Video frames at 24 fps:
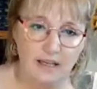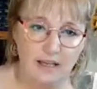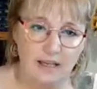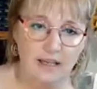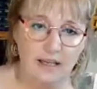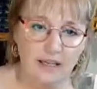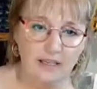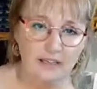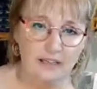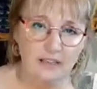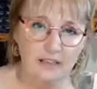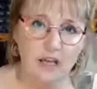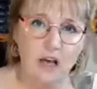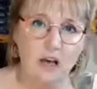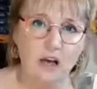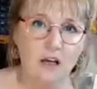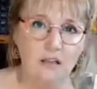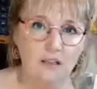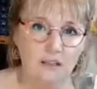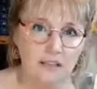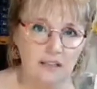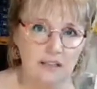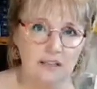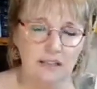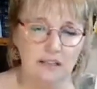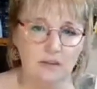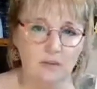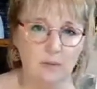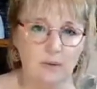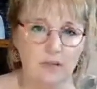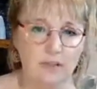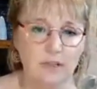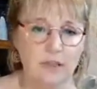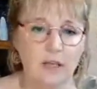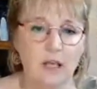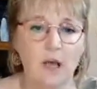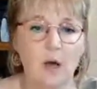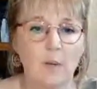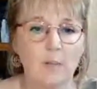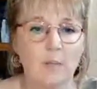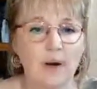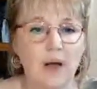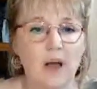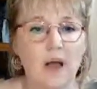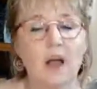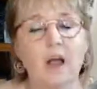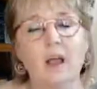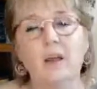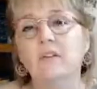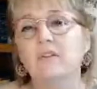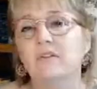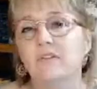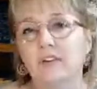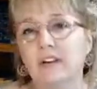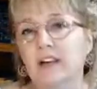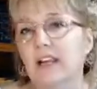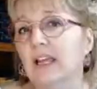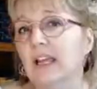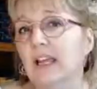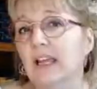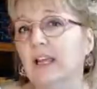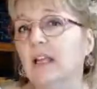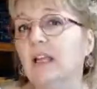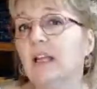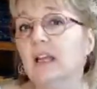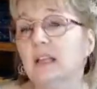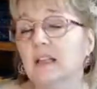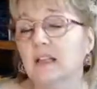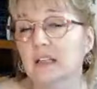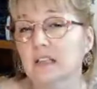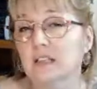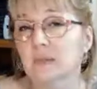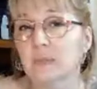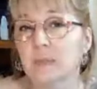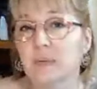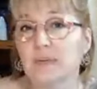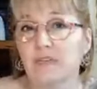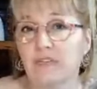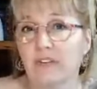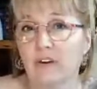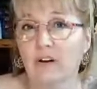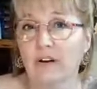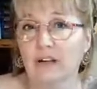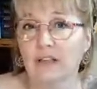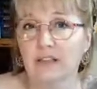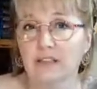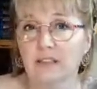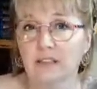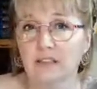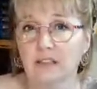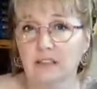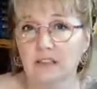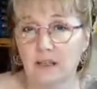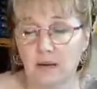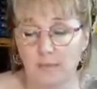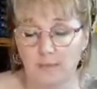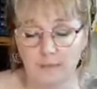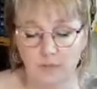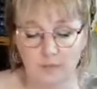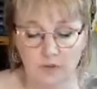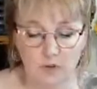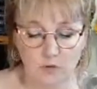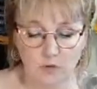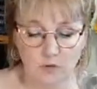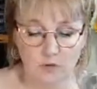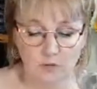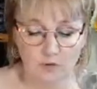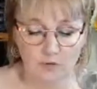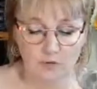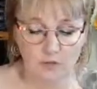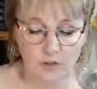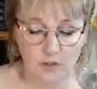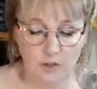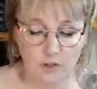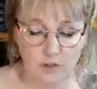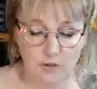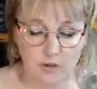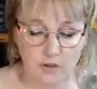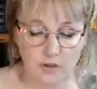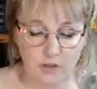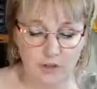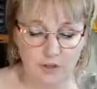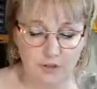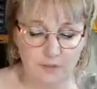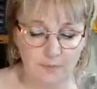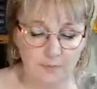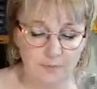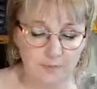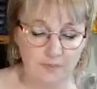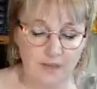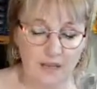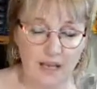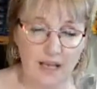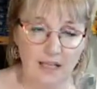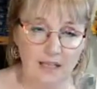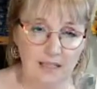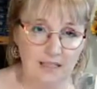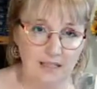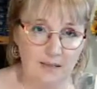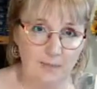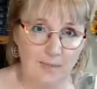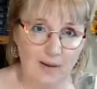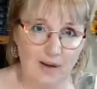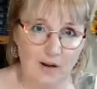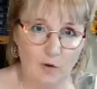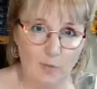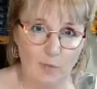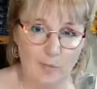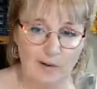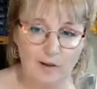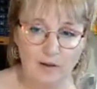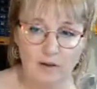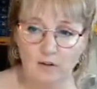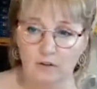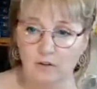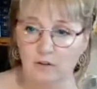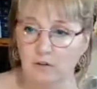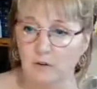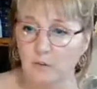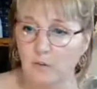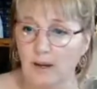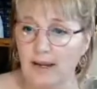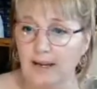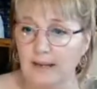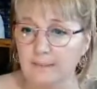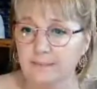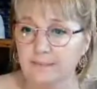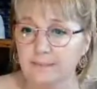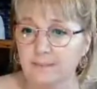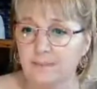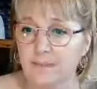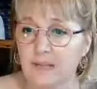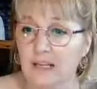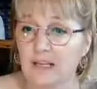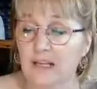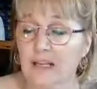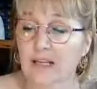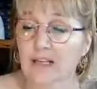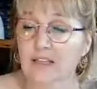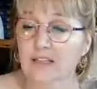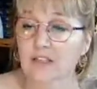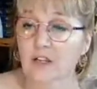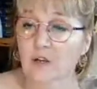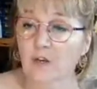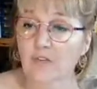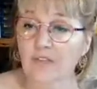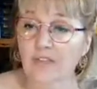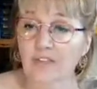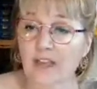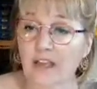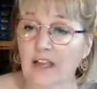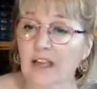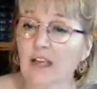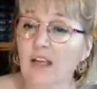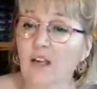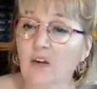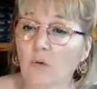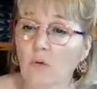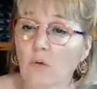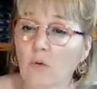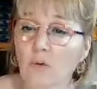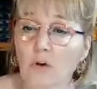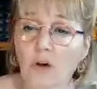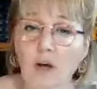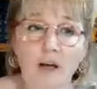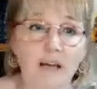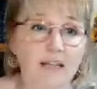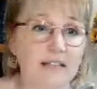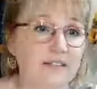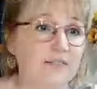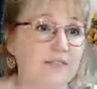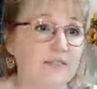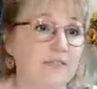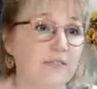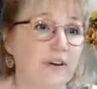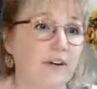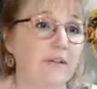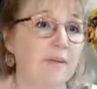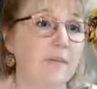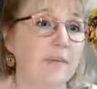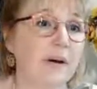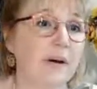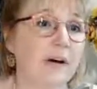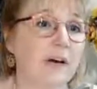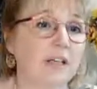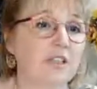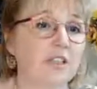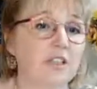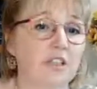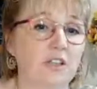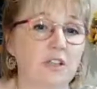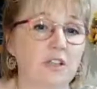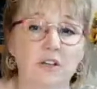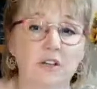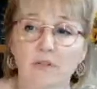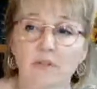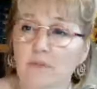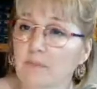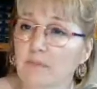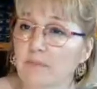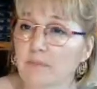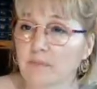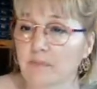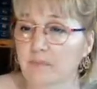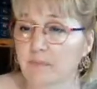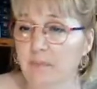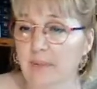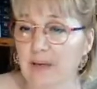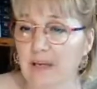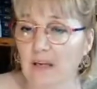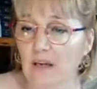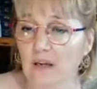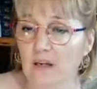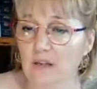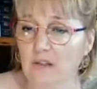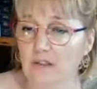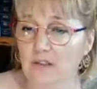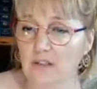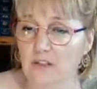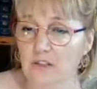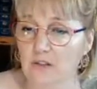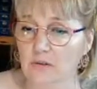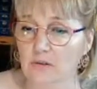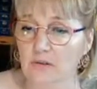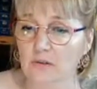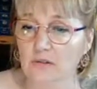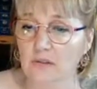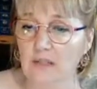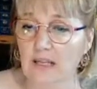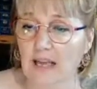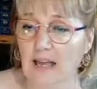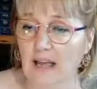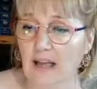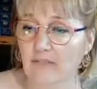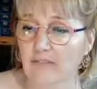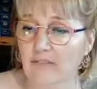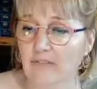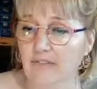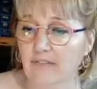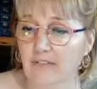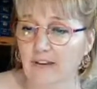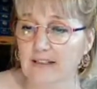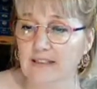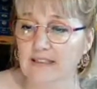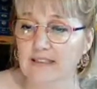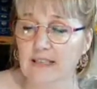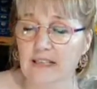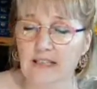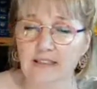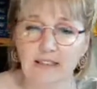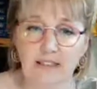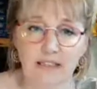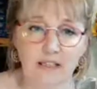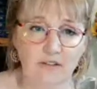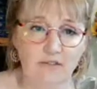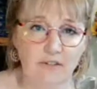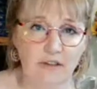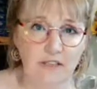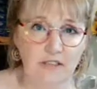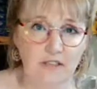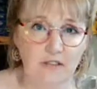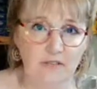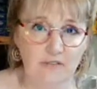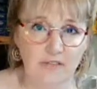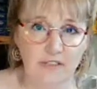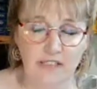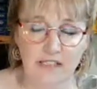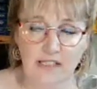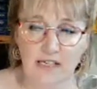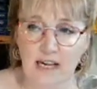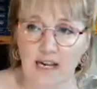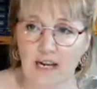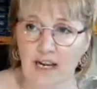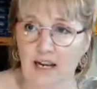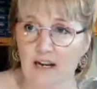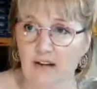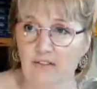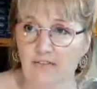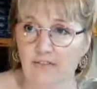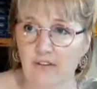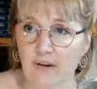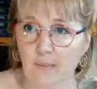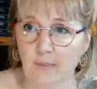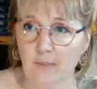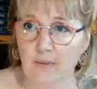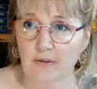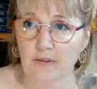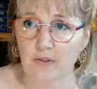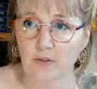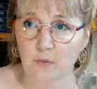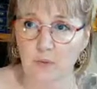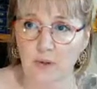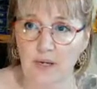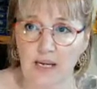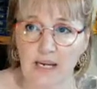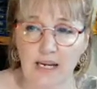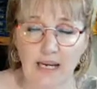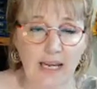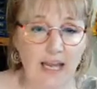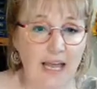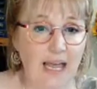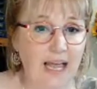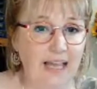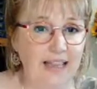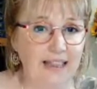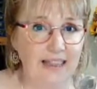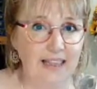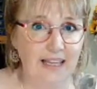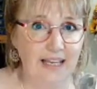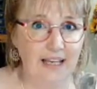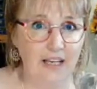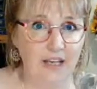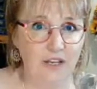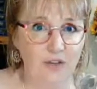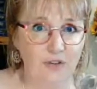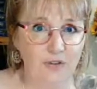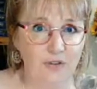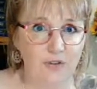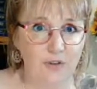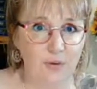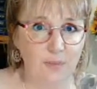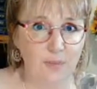it's hard to deal with, but hopefully this provides some sort of solution and some help along the way. So thank you all guys very much. Big hugs to you all. Have a fantastic rest of the day and a fabulous week. And thank you so